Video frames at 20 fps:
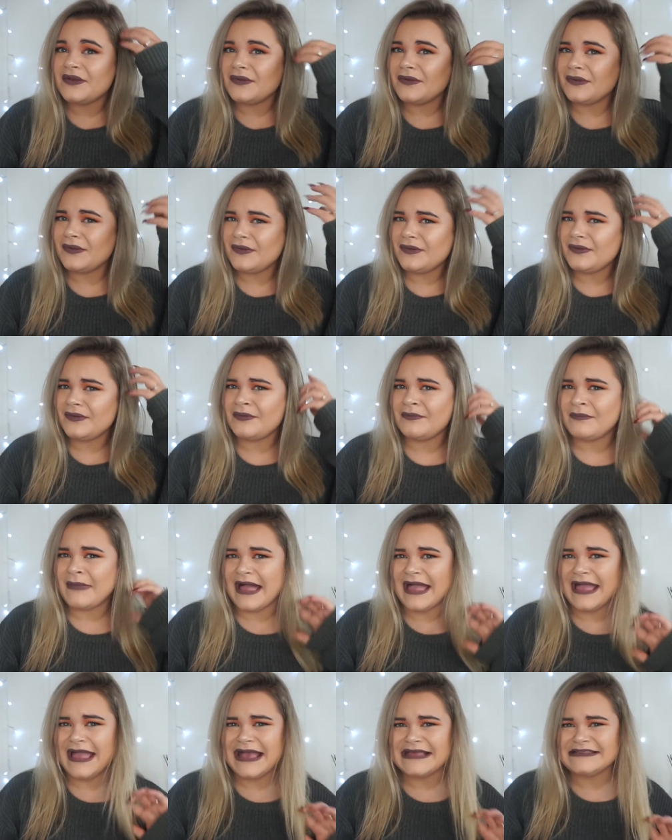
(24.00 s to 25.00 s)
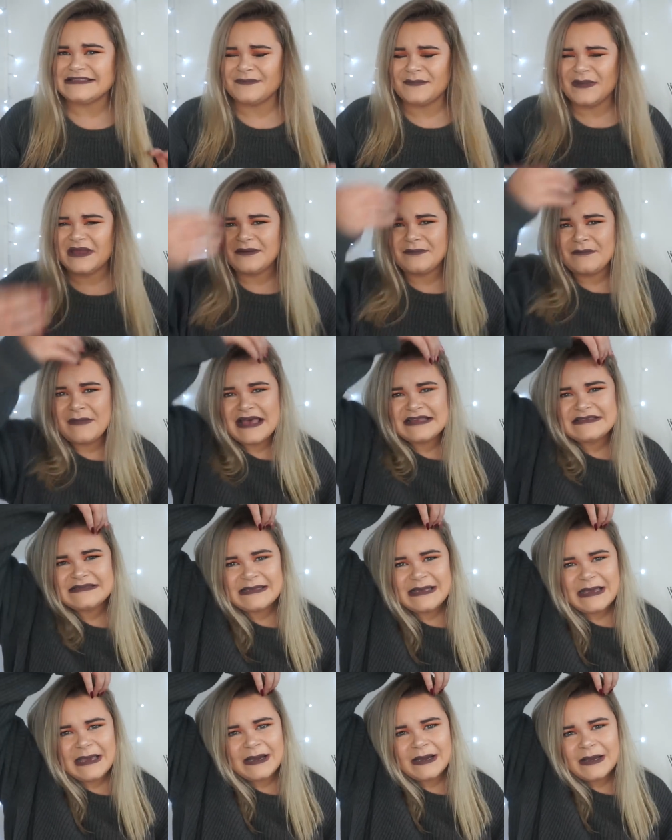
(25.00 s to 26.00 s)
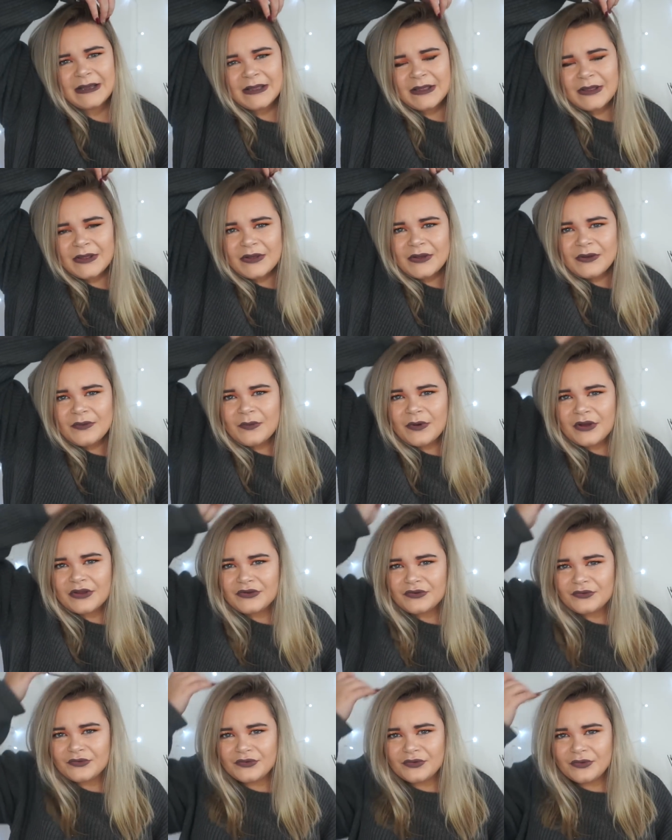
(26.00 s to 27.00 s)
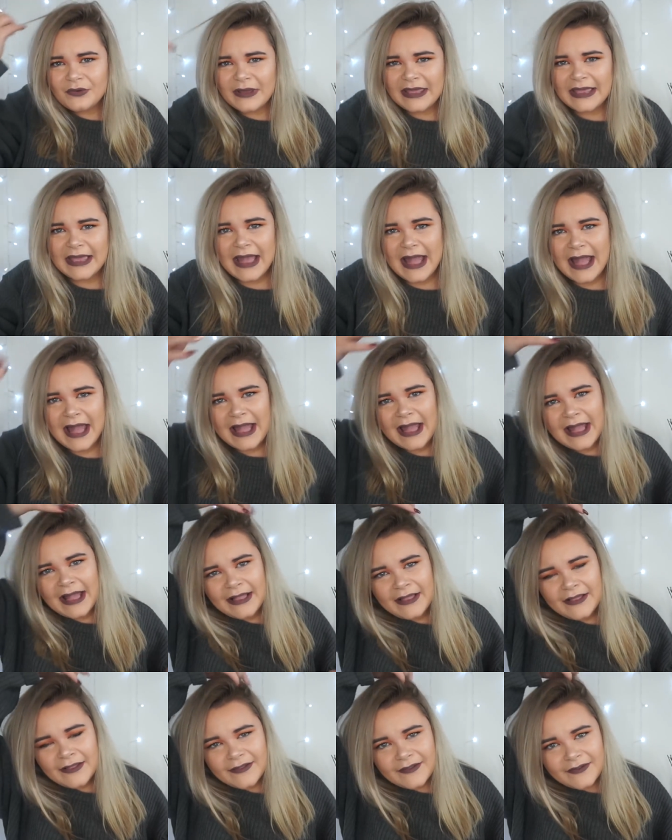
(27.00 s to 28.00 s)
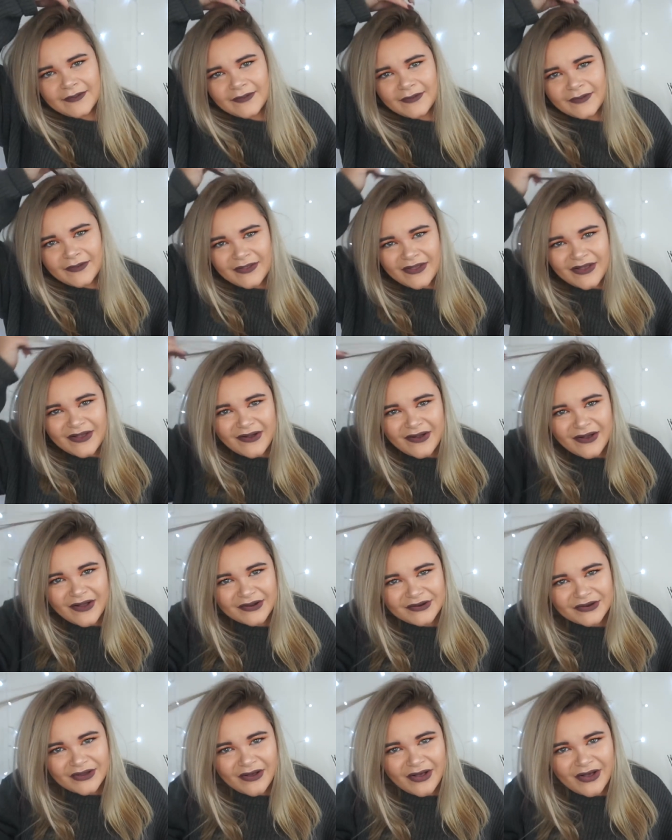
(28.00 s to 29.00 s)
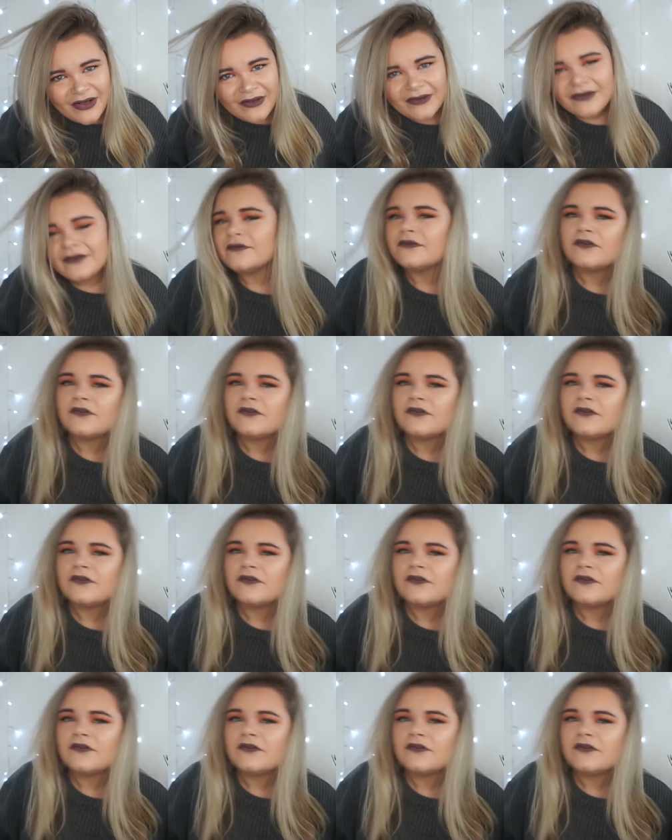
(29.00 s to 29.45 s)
Oh, my hair's a bit messy. What are you doing, hair? Oh no.